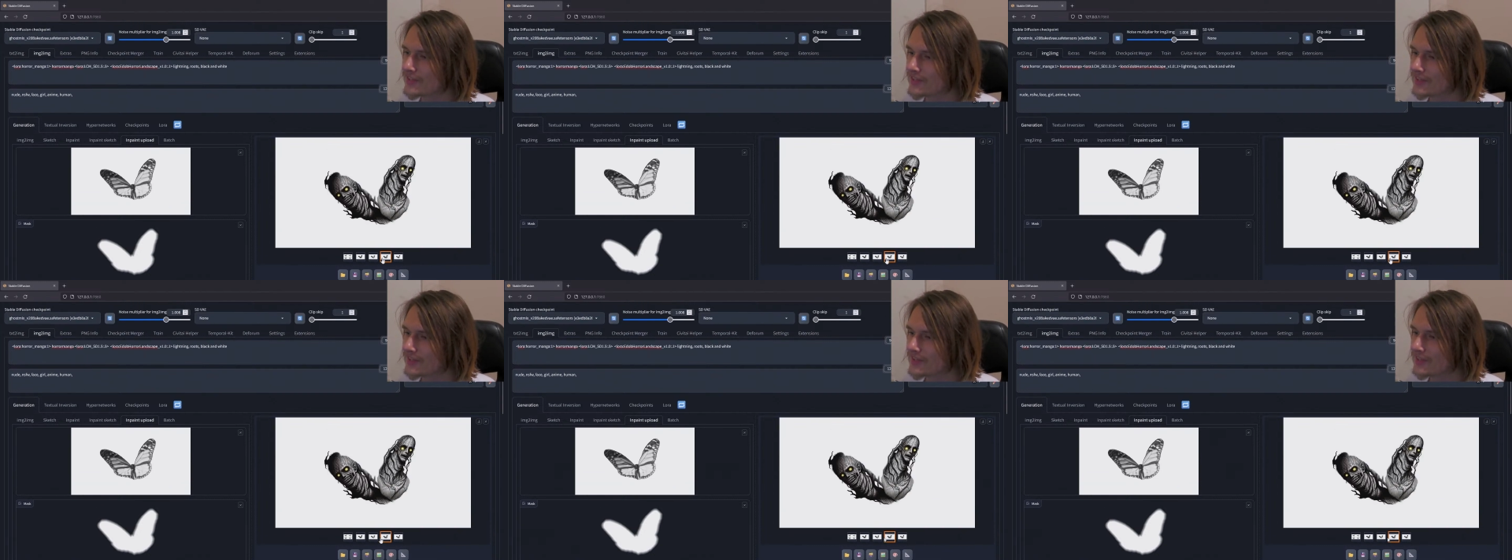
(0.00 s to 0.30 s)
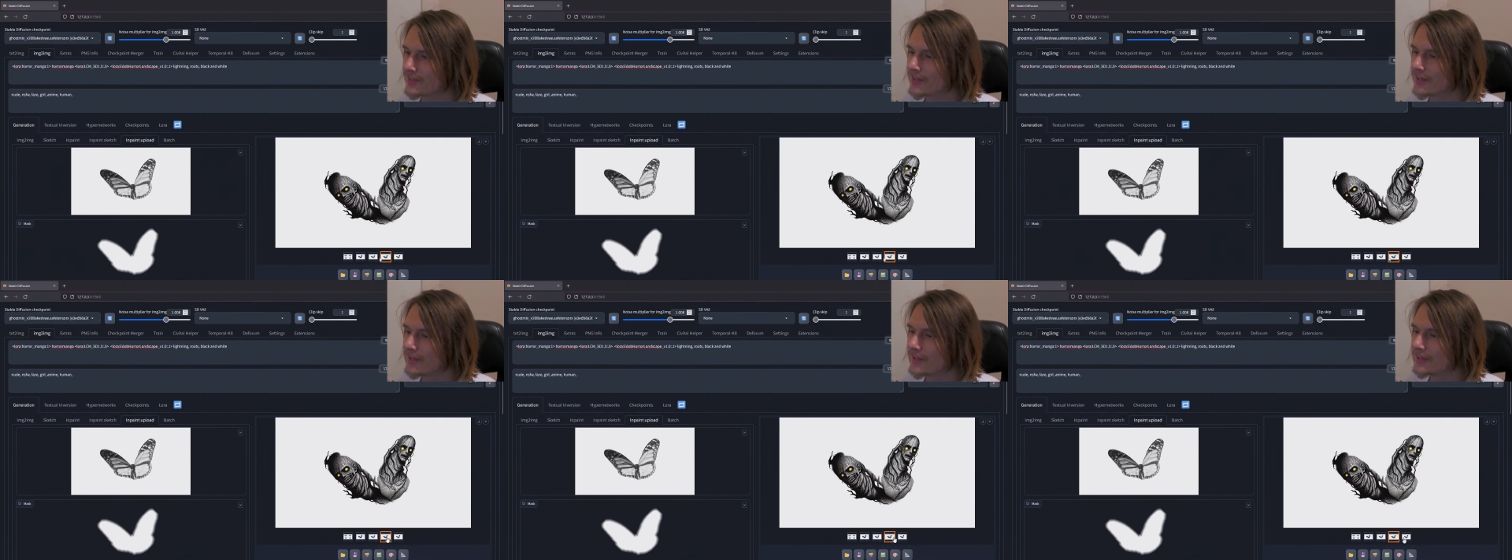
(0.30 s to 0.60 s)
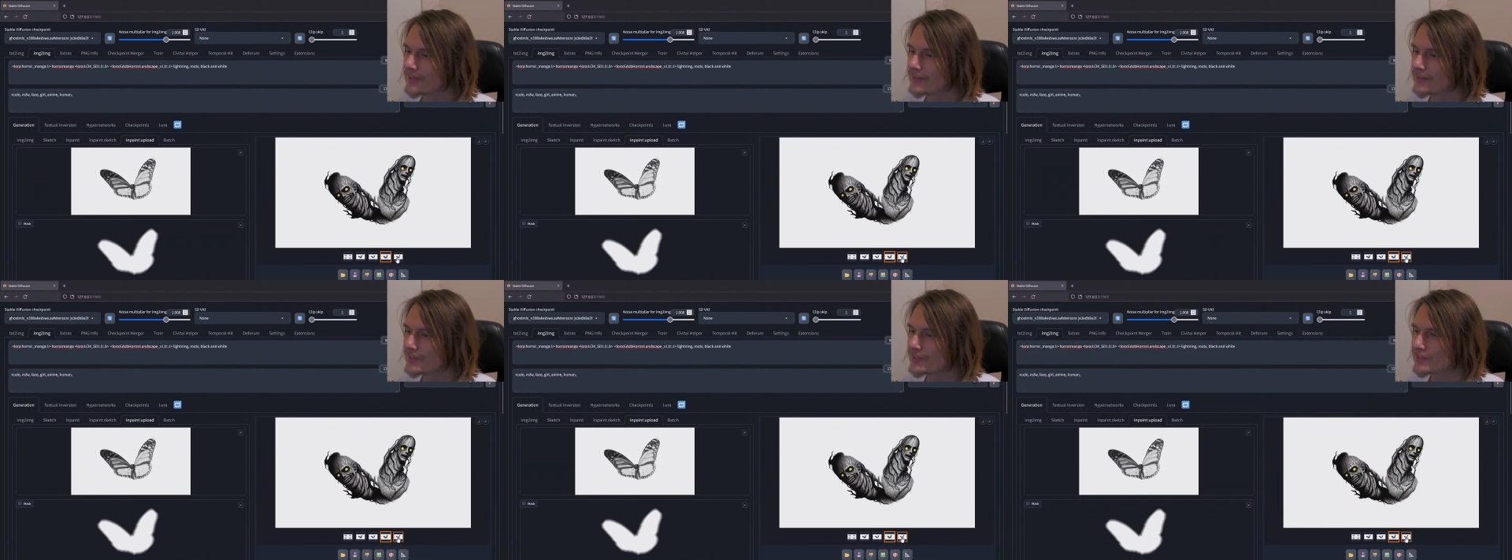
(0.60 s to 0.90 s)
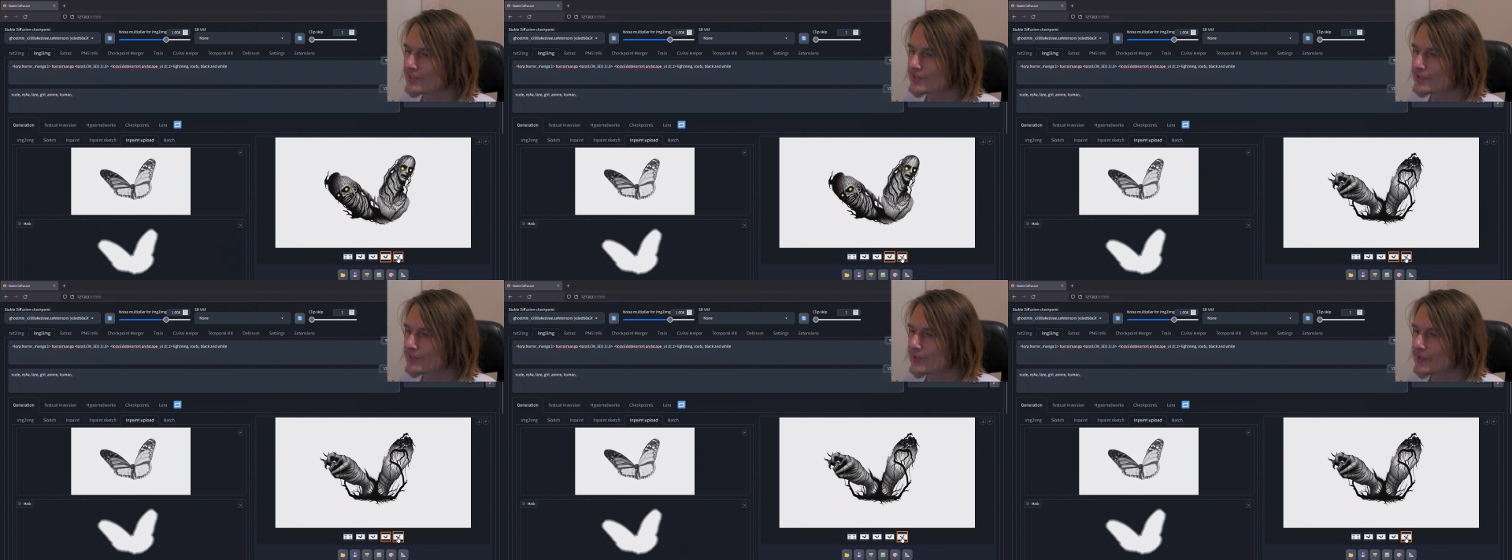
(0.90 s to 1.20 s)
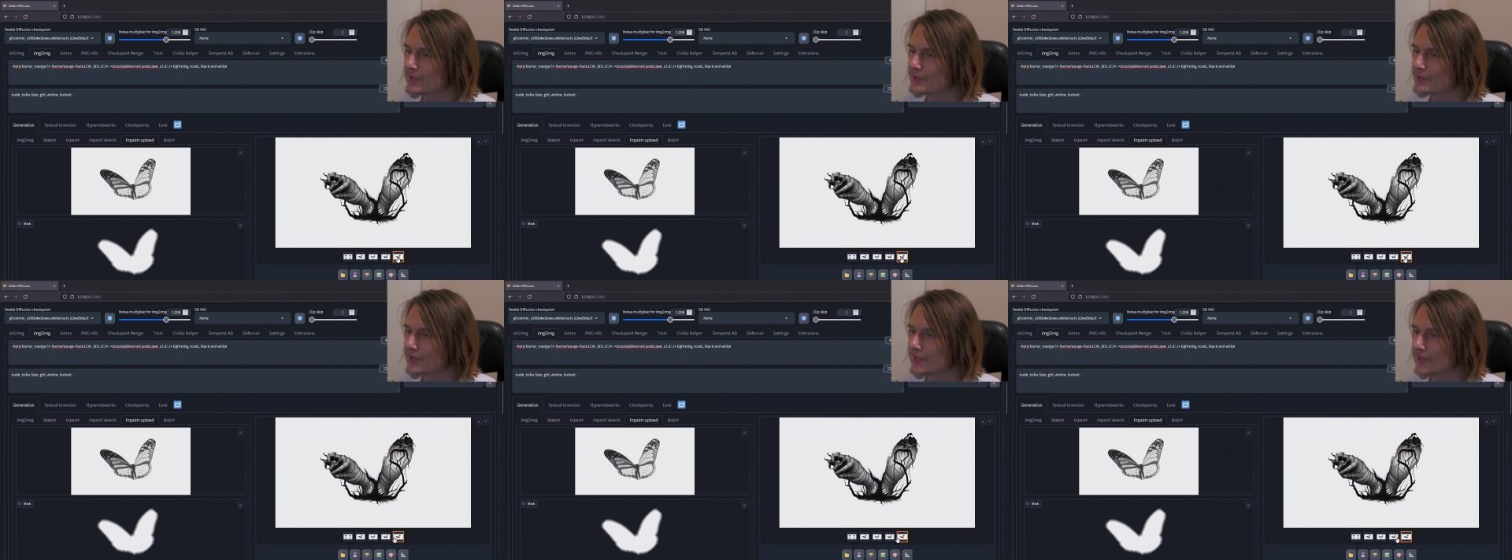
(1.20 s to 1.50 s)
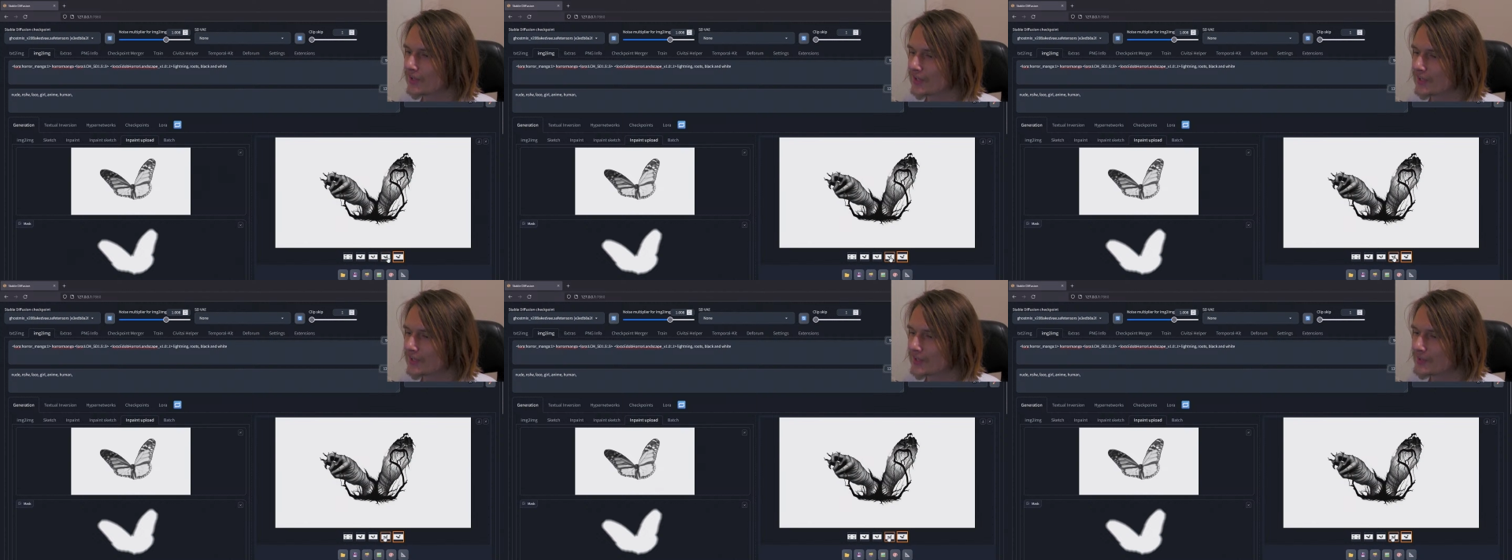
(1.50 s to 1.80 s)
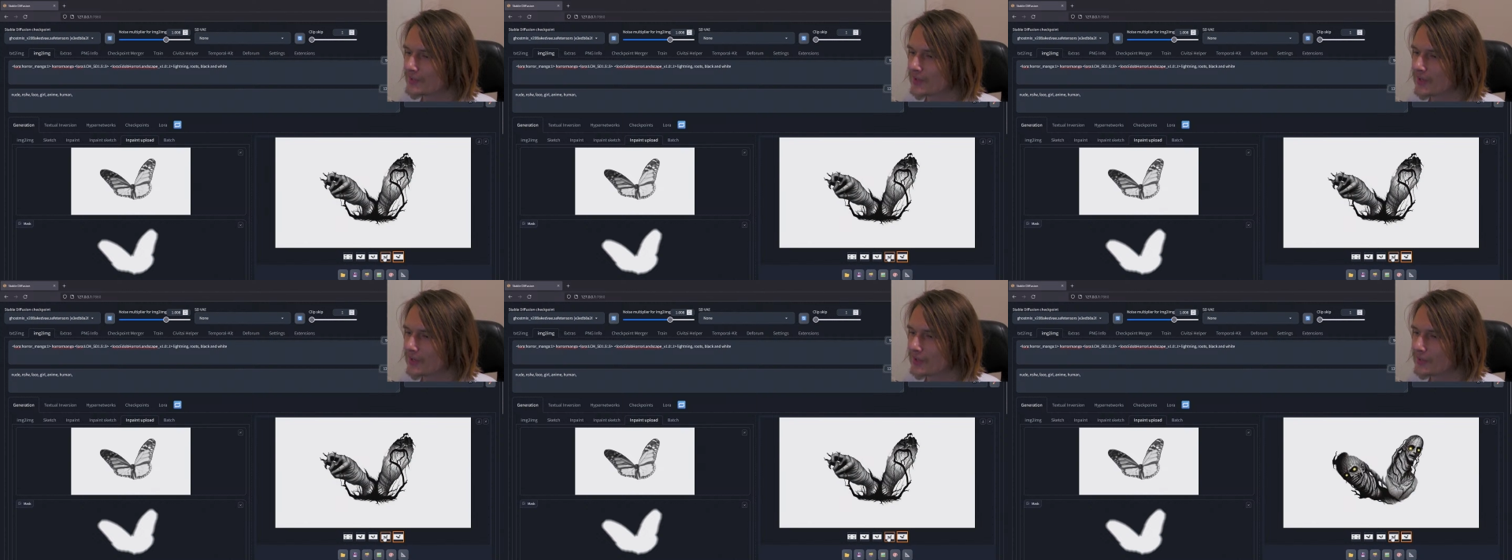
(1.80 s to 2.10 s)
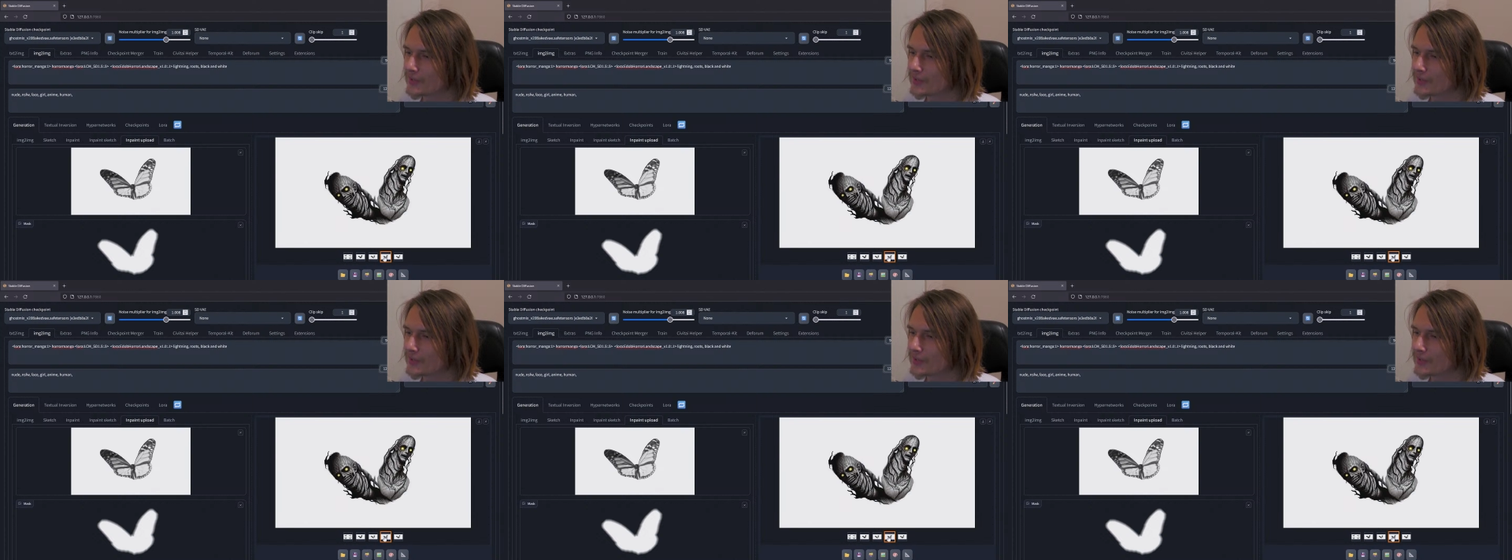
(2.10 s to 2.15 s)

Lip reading: this is what I'm talking about